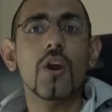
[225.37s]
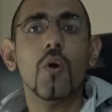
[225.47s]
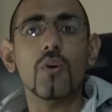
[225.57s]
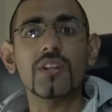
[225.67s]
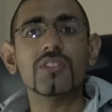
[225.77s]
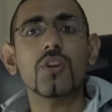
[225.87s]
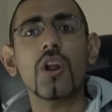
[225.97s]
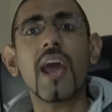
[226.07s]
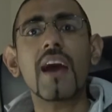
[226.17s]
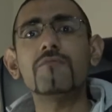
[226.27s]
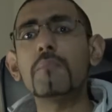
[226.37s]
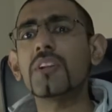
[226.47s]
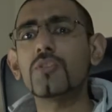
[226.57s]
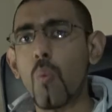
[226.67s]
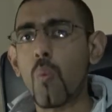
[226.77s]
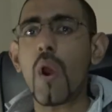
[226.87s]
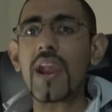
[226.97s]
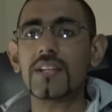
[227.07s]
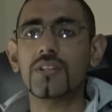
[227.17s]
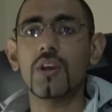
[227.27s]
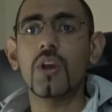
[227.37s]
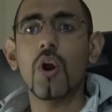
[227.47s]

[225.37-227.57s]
or does not have much weight